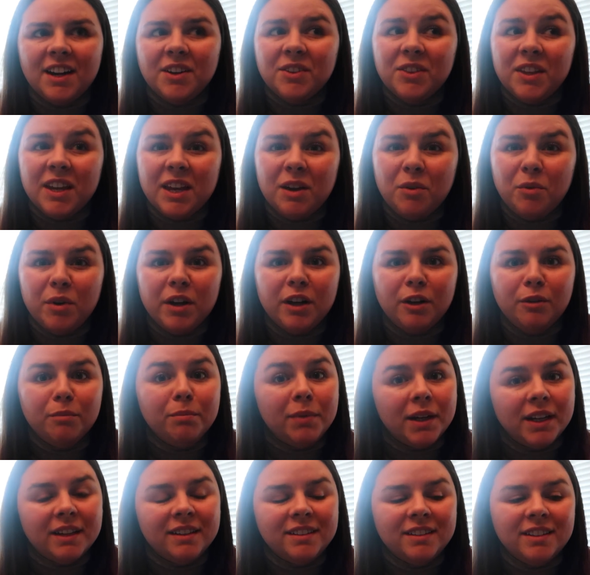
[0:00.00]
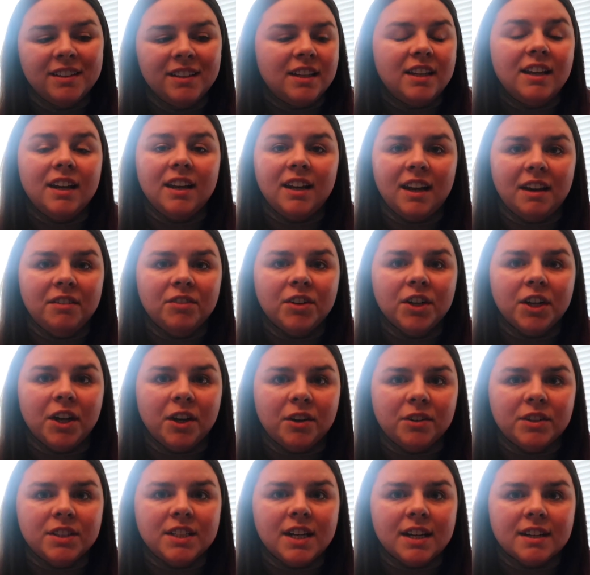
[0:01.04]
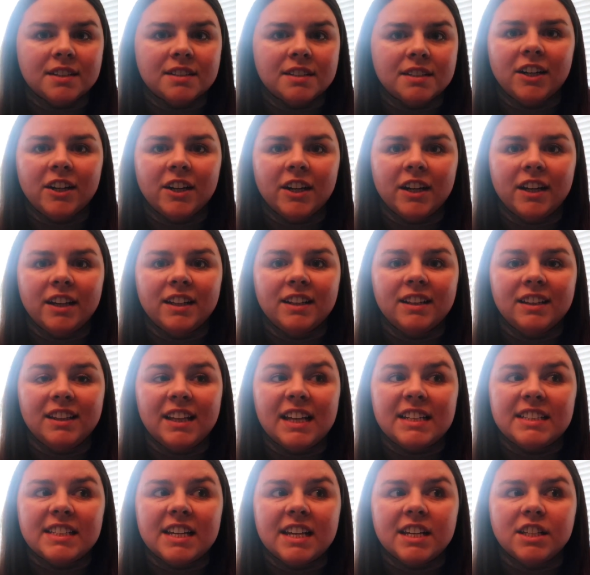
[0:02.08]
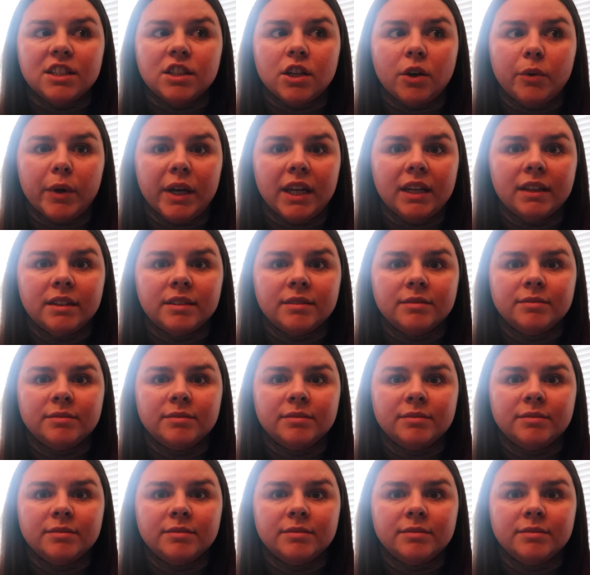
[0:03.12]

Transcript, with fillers: I don't think it will, but you never know in Texas. All right, let's get sewing.